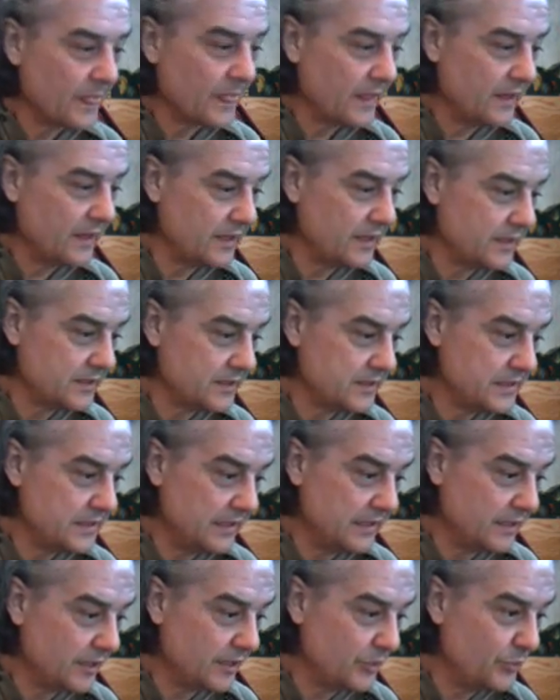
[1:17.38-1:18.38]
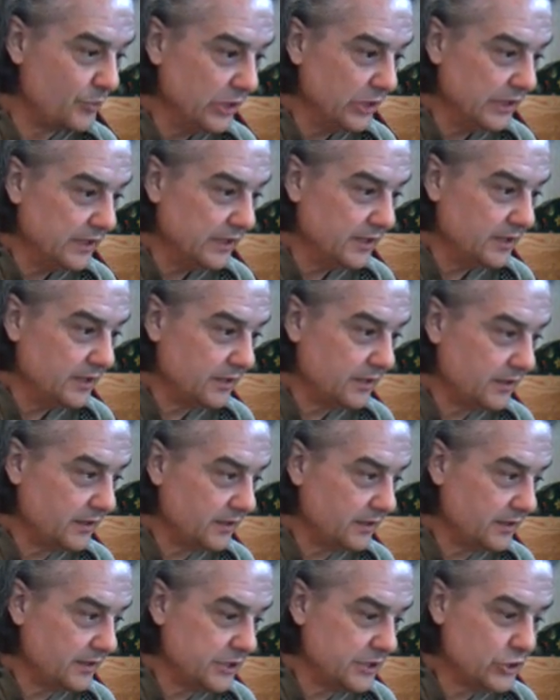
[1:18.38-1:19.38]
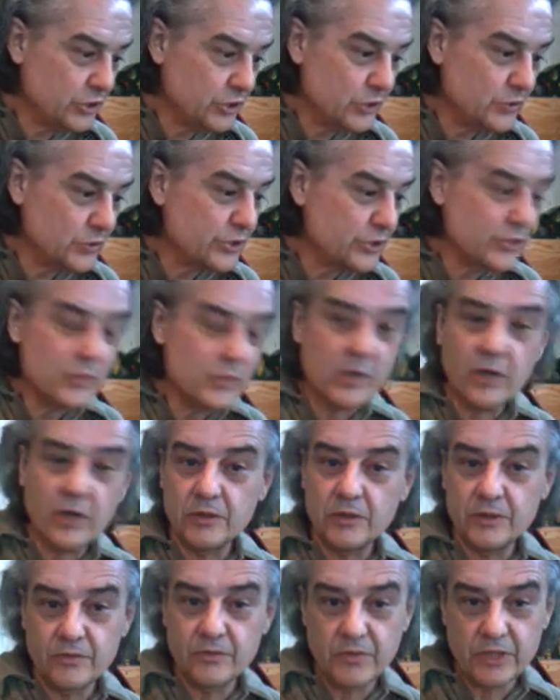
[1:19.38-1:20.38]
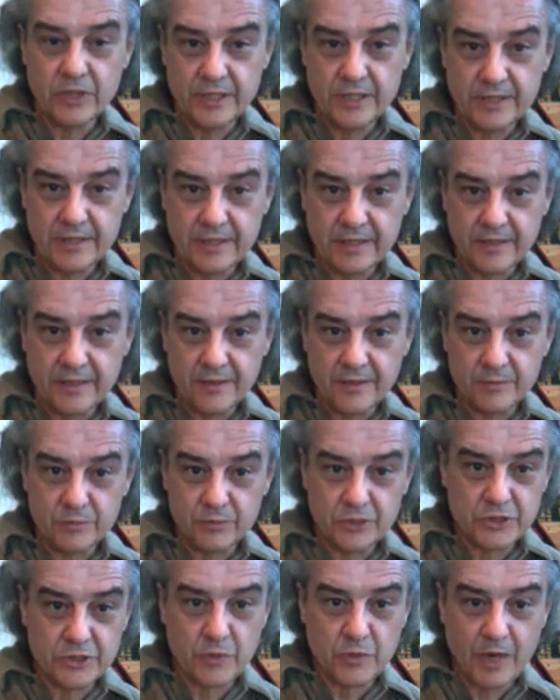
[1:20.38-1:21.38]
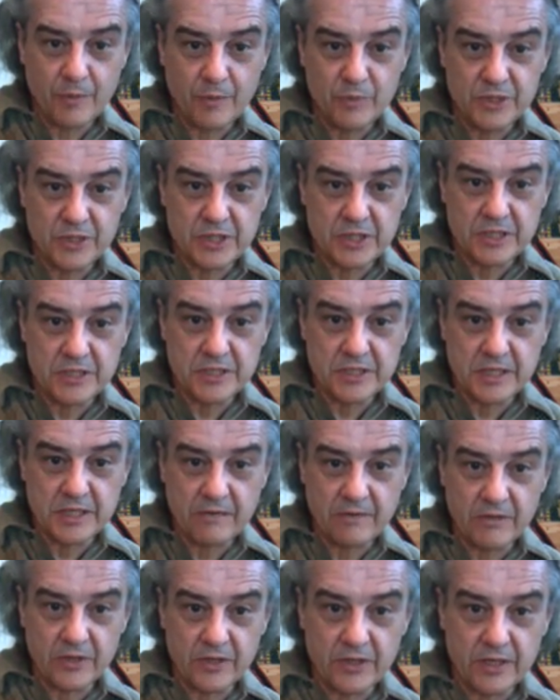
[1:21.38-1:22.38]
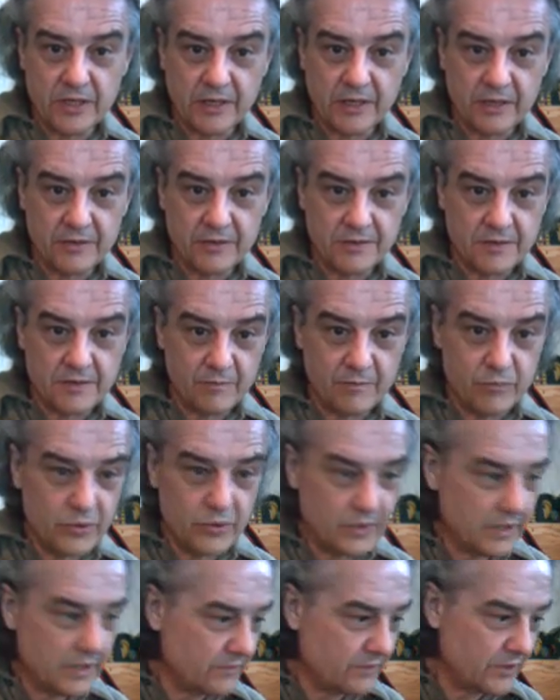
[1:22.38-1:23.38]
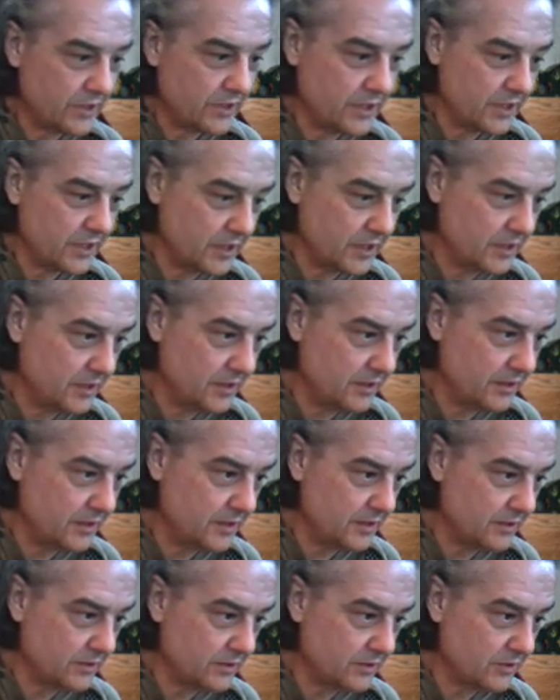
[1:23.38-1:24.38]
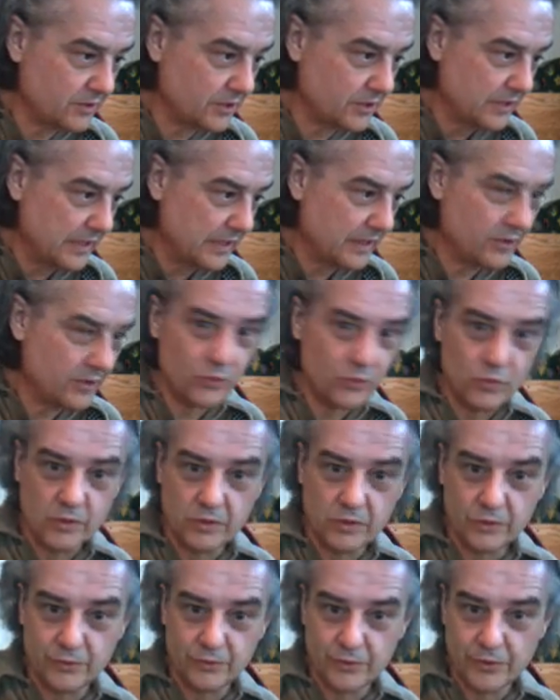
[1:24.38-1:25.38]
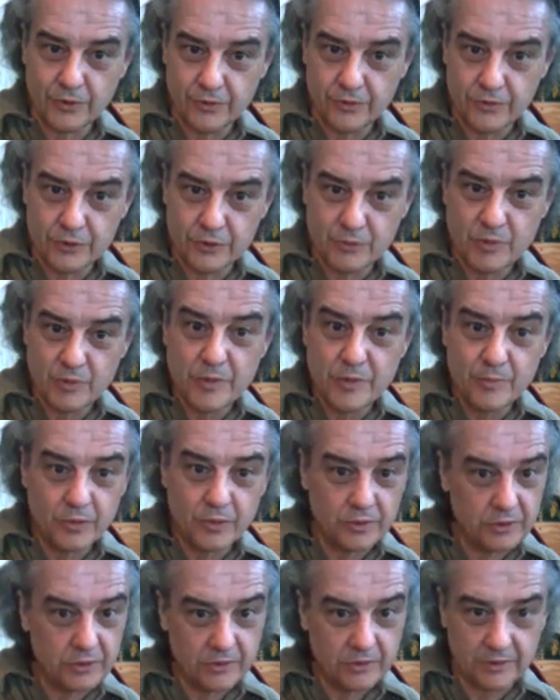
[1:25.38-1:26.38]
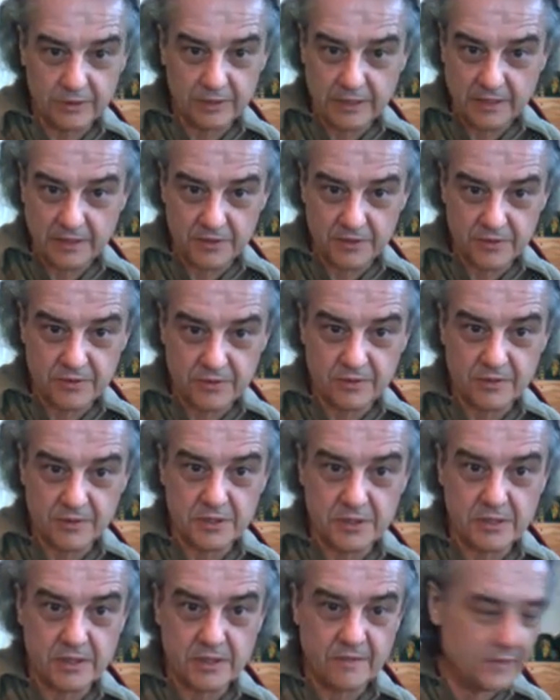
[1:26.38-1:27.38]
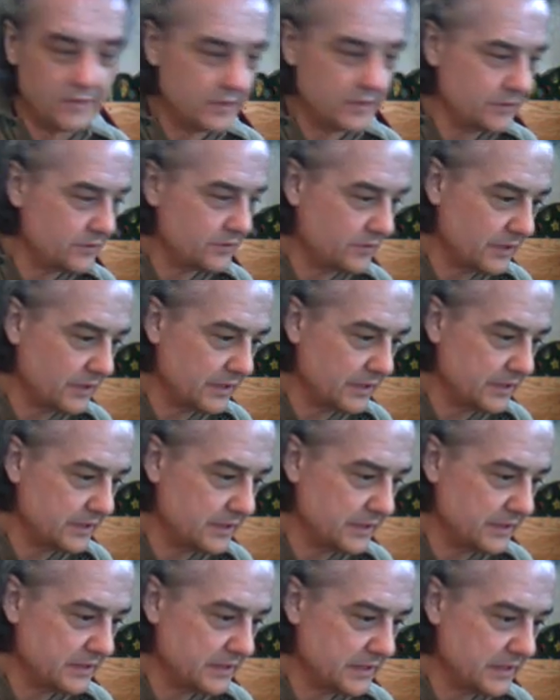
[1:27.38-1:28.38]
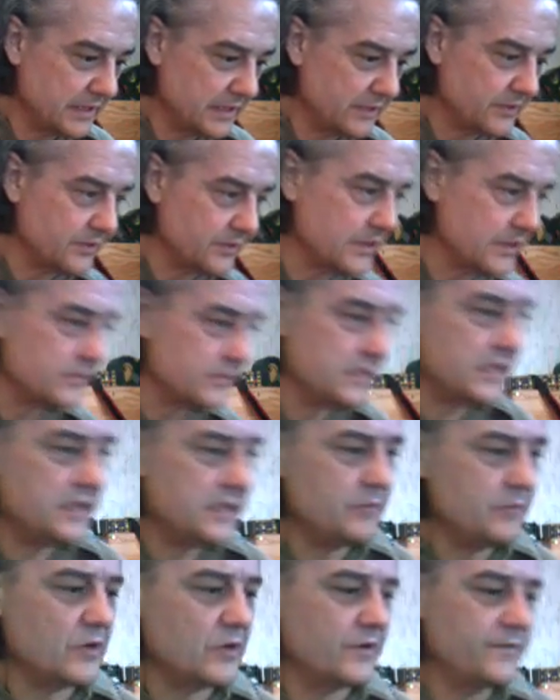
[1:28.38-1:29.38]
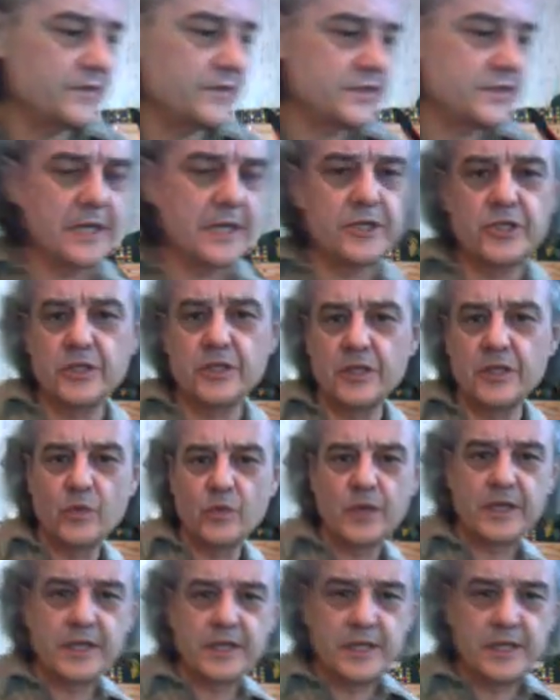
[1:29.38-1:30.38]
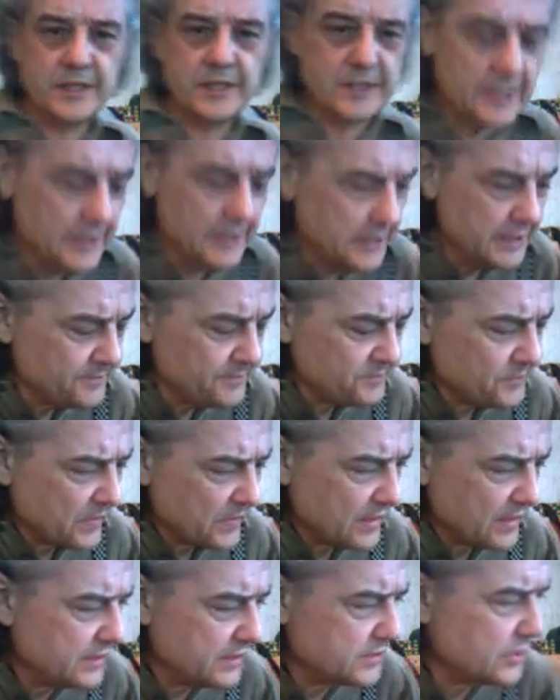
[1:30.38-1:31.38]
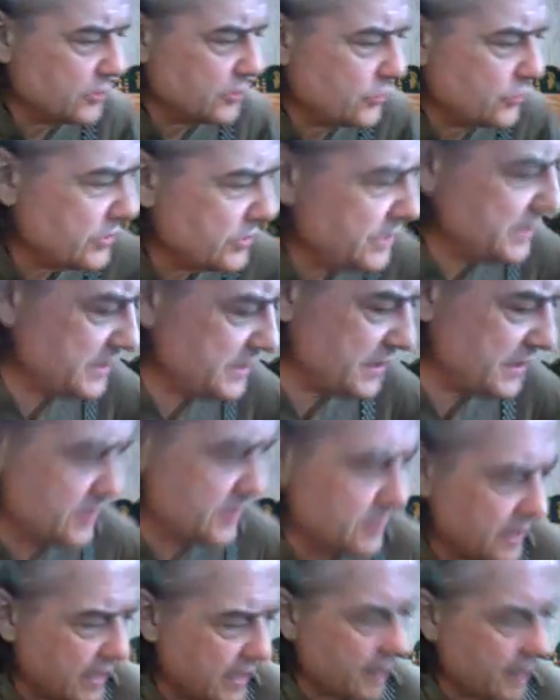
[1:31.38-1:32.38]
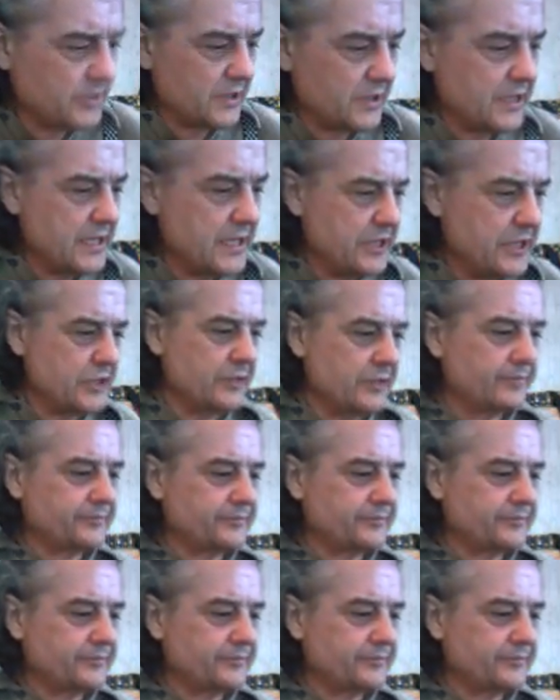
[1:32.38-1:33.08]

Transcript: It shows you all of the discrepancies and everything else. I put everything in here on how the world turns, people, and all that other sort of stuff, and integrated it together. Now, DataMorf, essentially what it is a three-tier application.